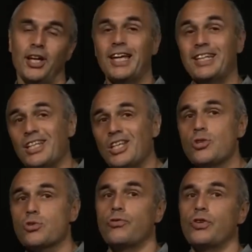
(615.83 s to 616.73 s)
and
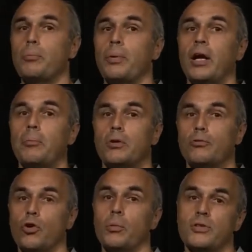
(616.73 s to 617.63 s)
ease of repair
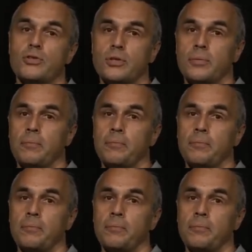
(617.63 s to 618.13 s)
performance.